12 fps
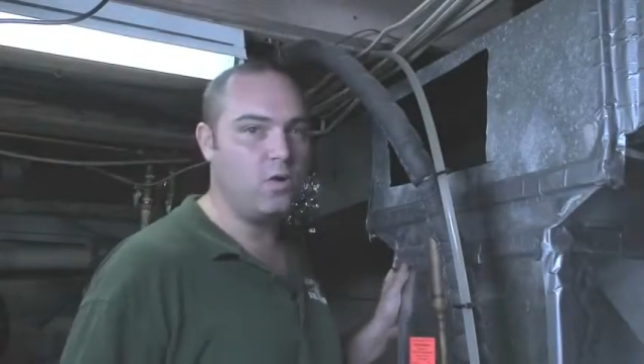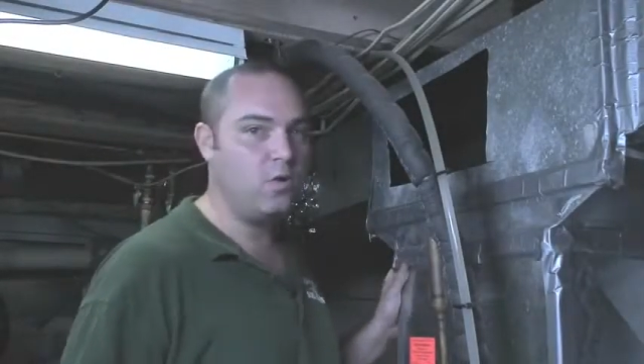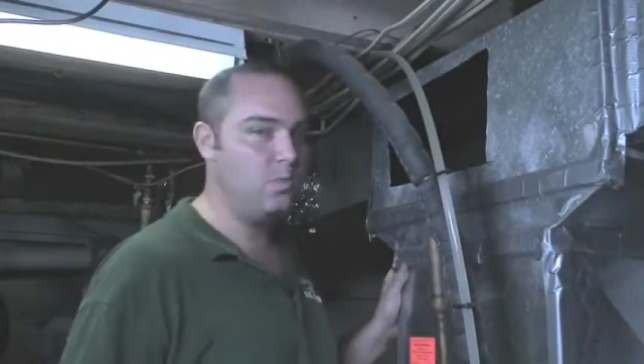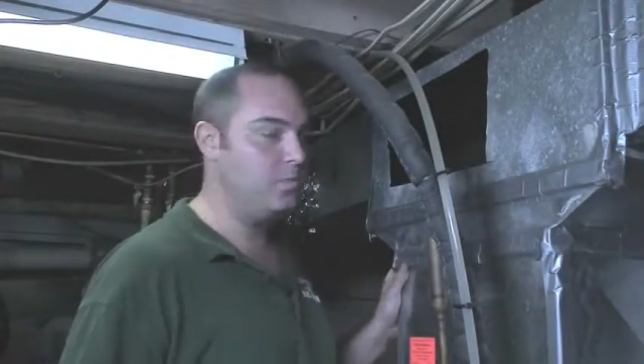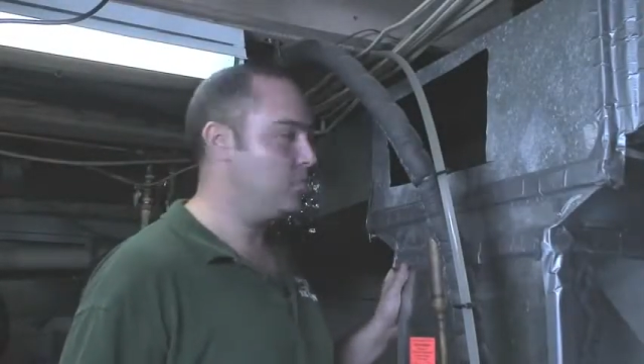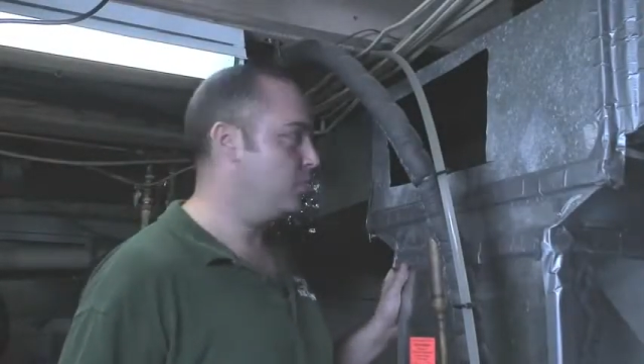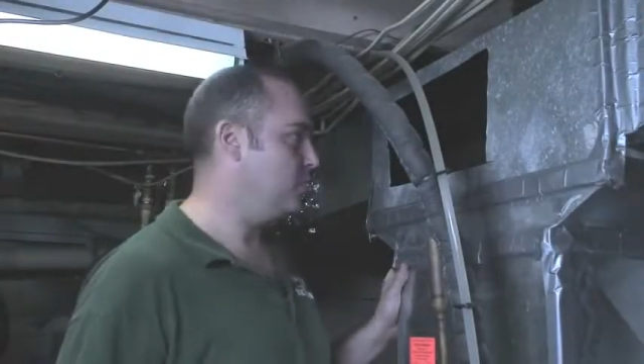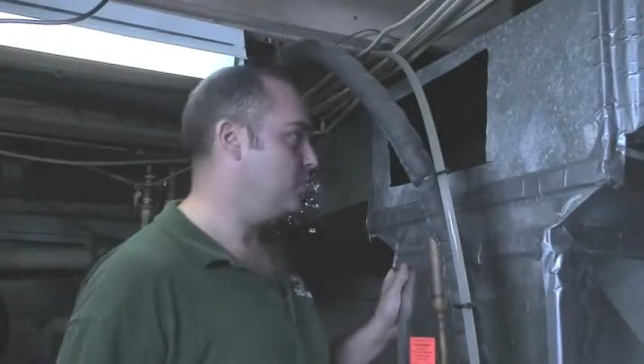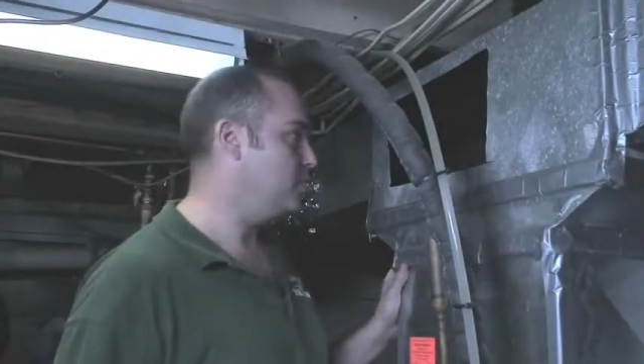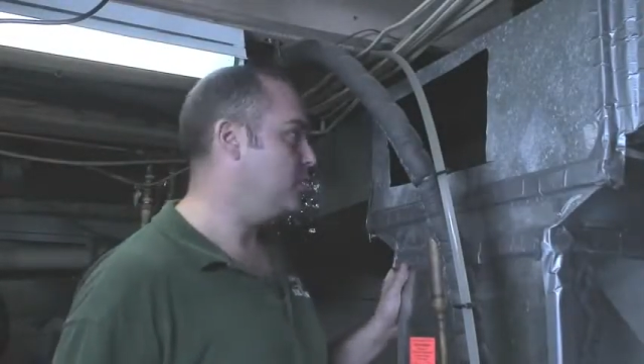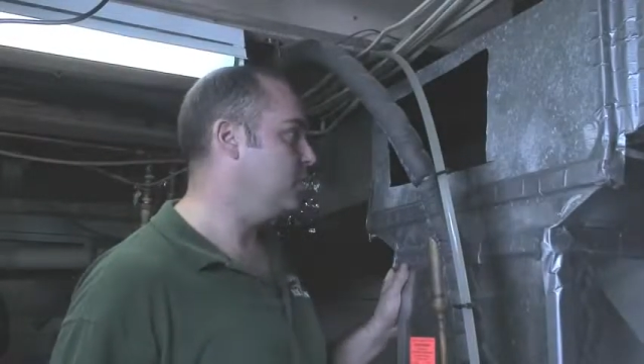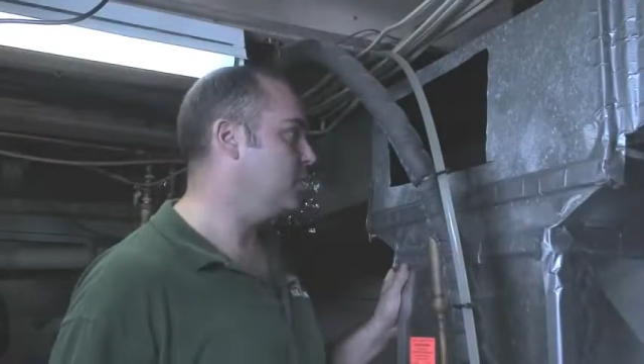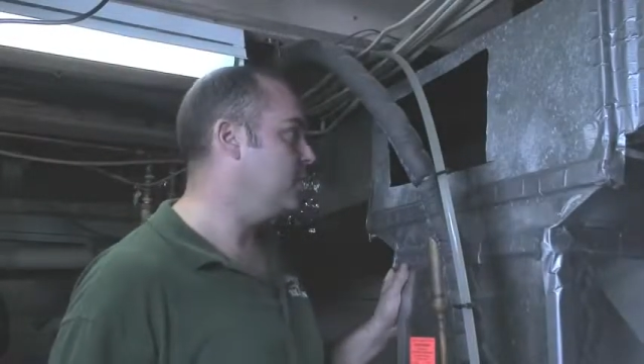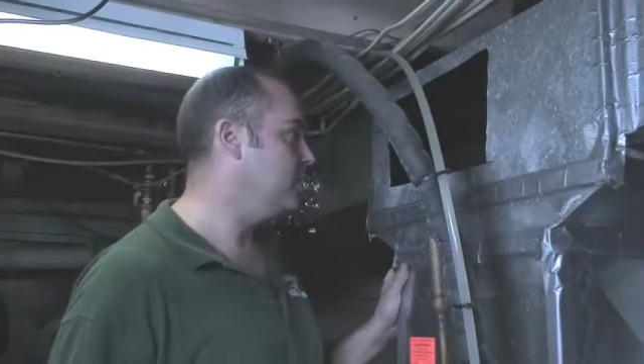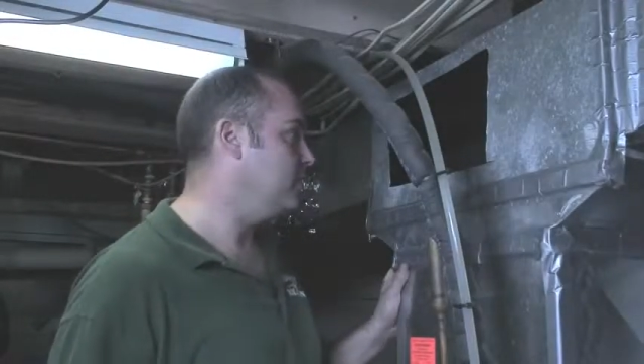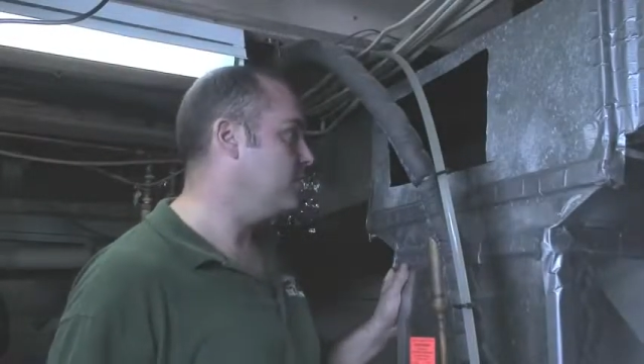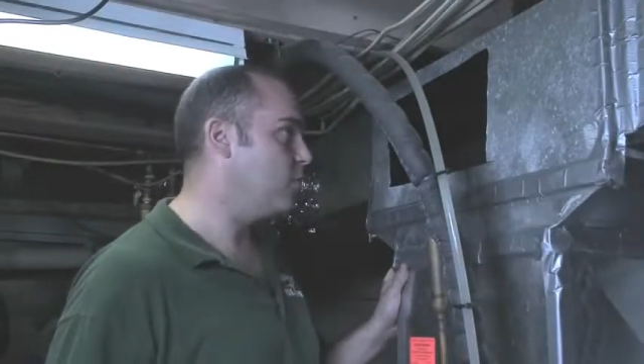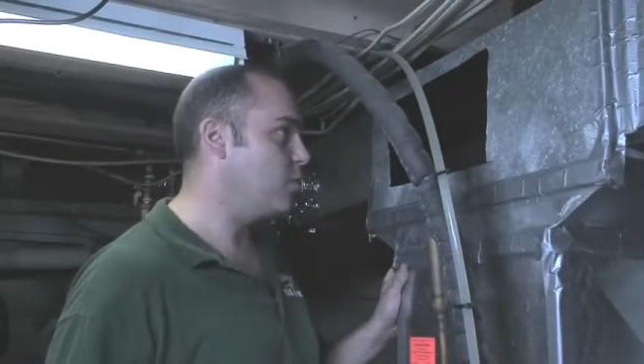home was built
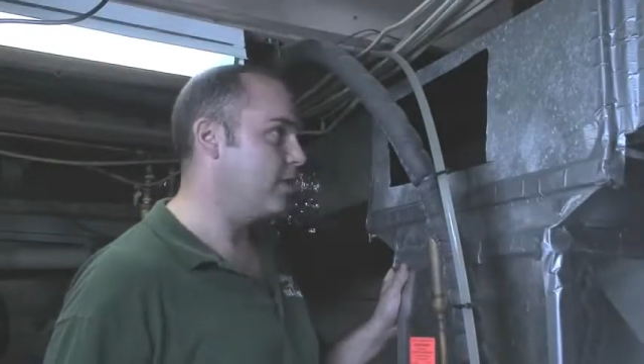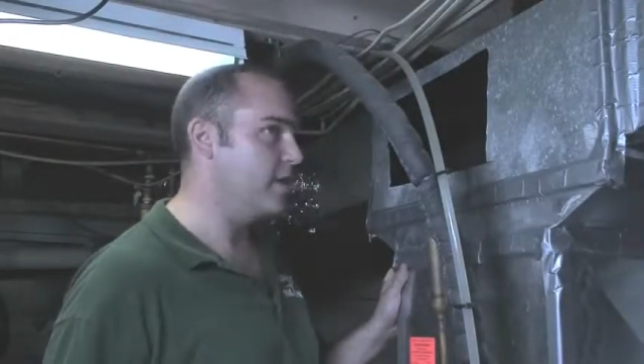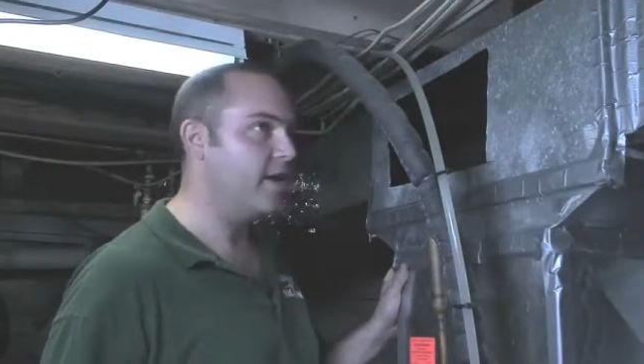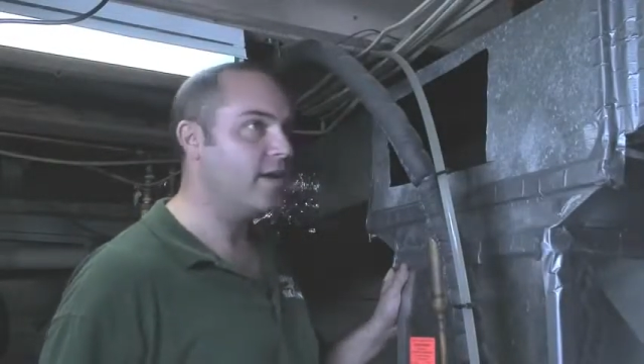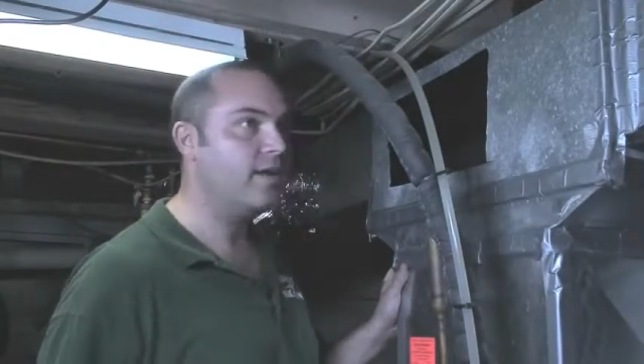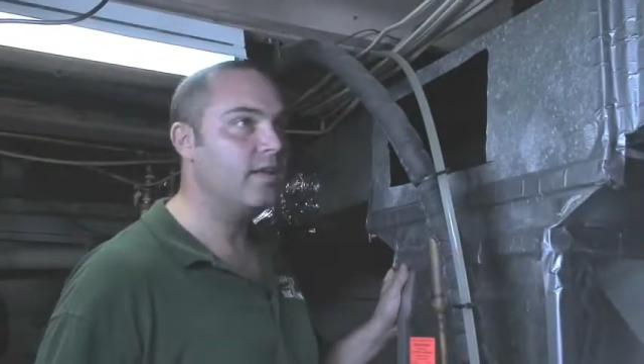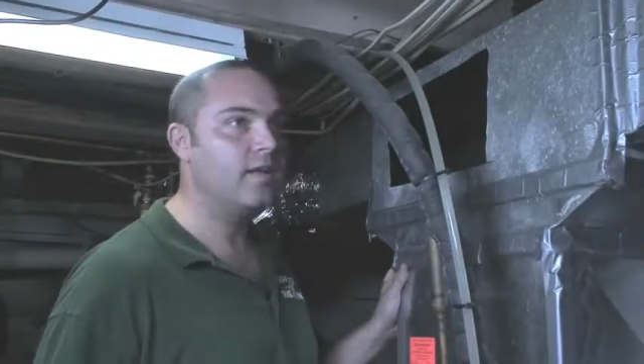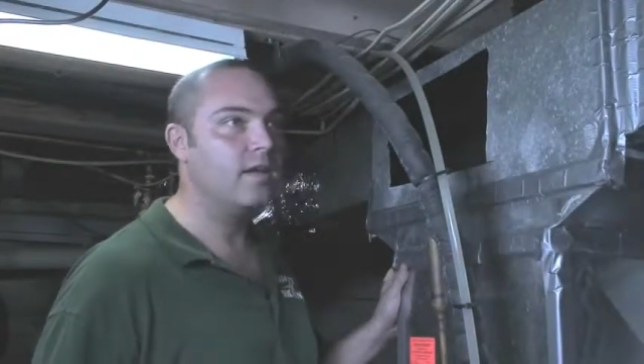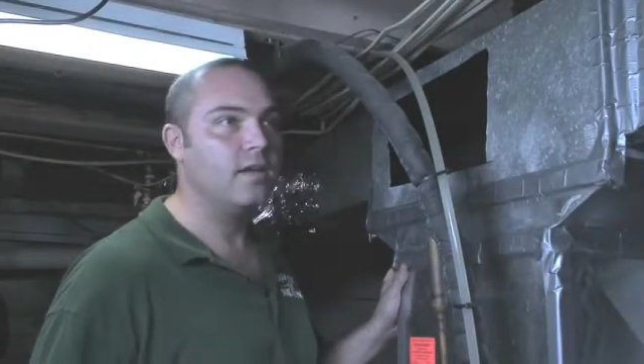in '48,